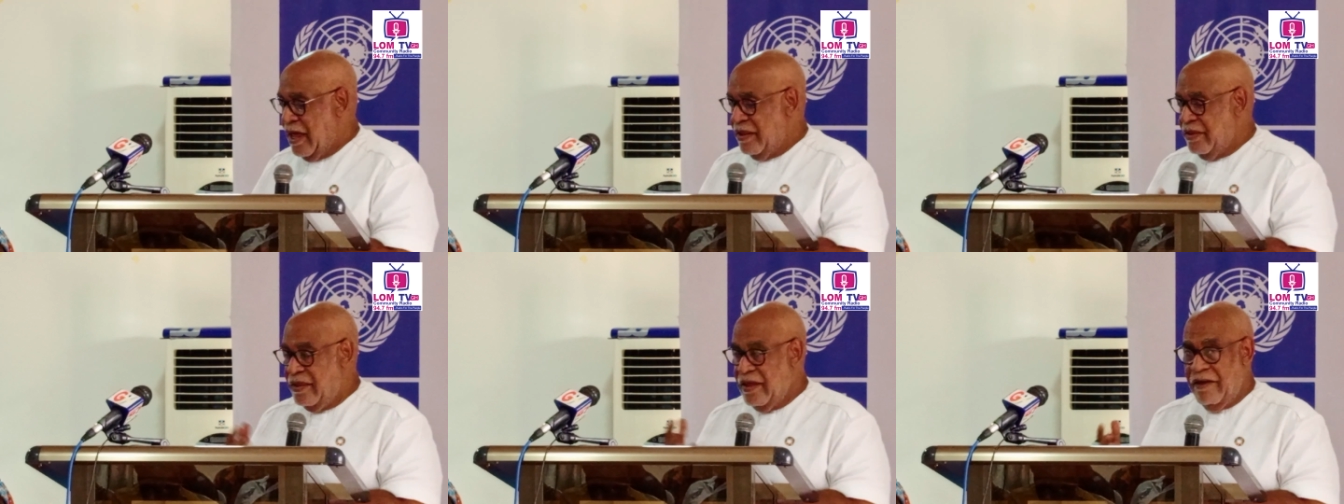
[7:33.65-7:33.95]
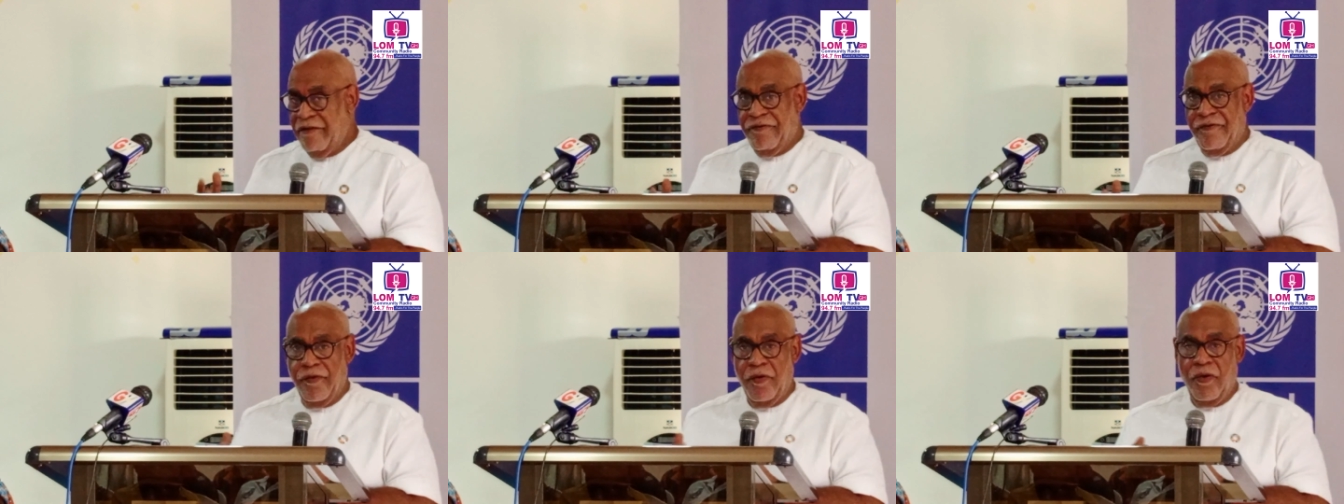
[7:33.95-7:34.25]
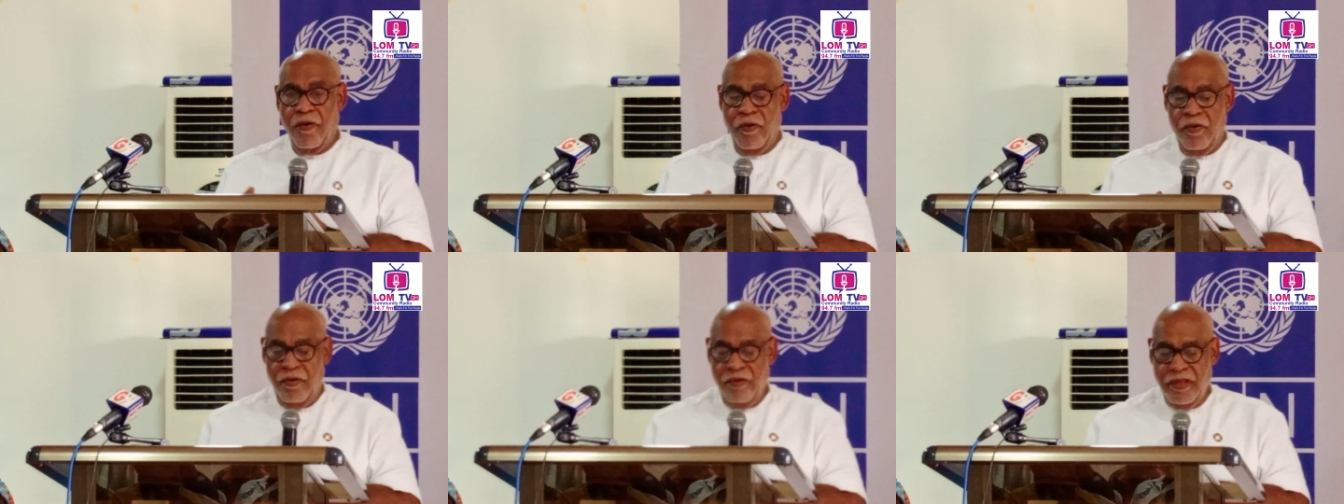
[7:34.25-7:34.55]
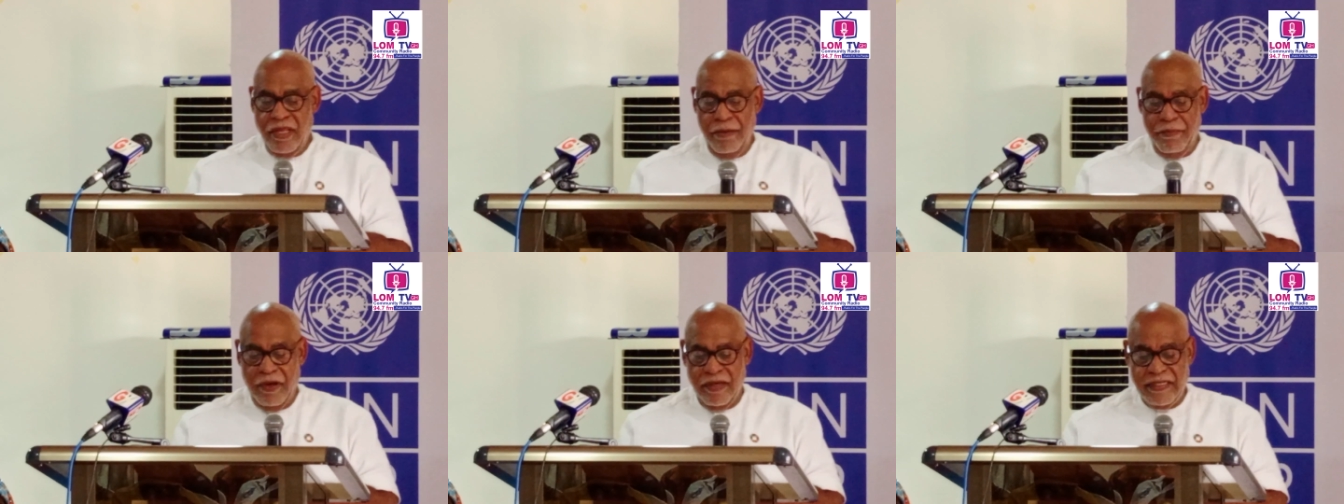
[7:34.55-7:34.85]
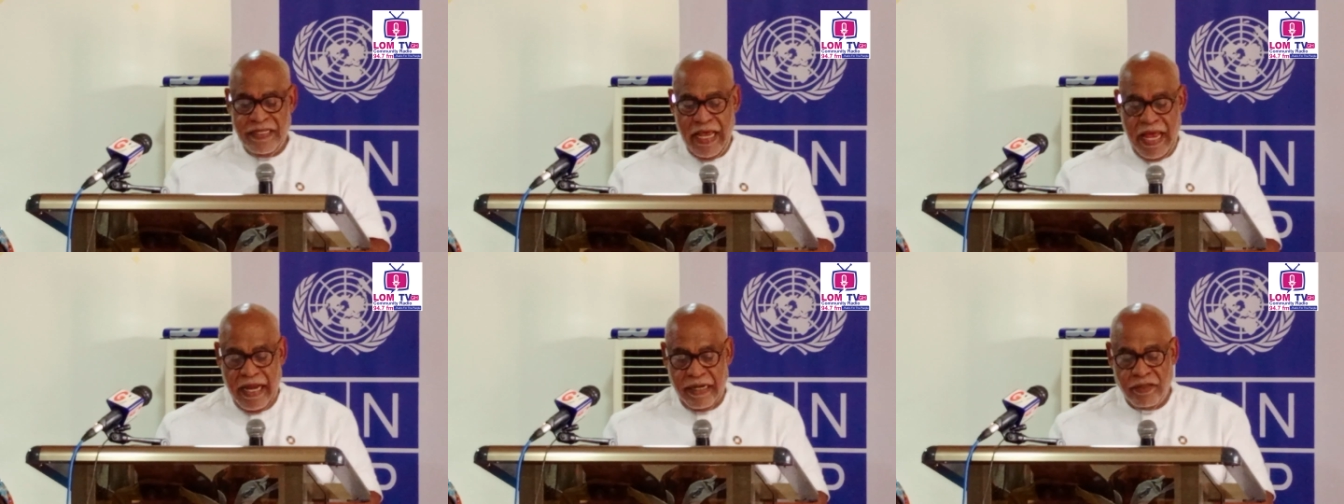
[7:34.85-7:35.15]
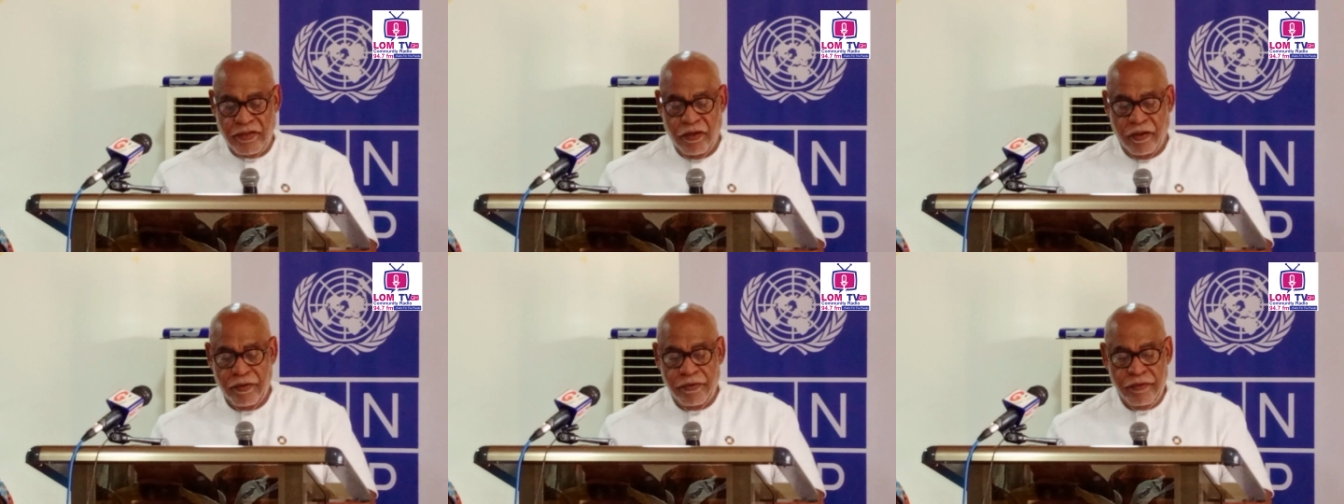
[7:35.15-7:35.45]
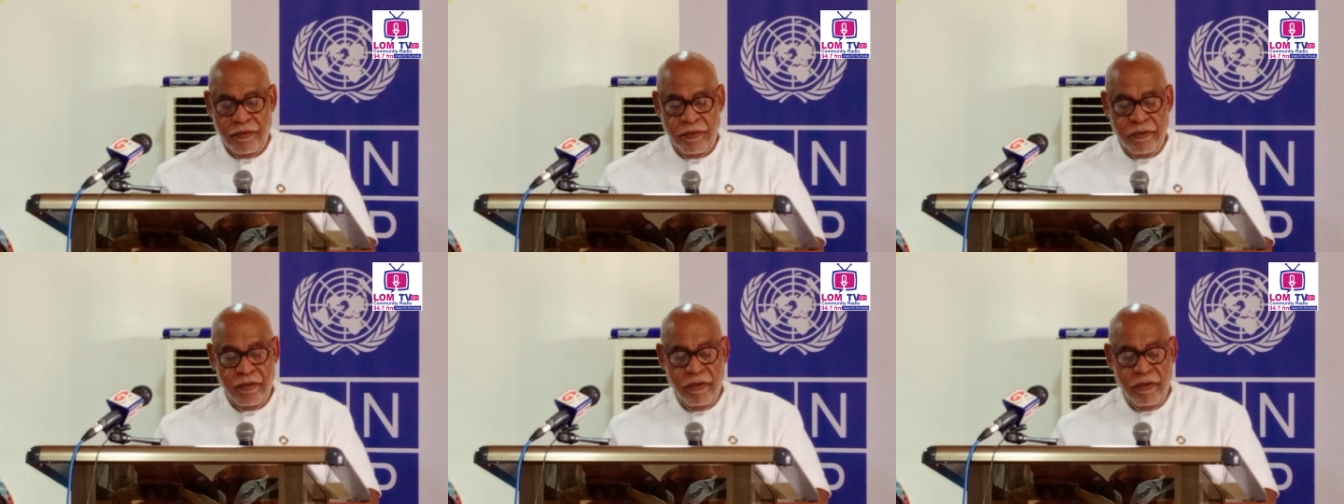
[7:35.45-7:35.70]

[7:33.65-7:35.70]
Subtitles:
and therefore they must act on.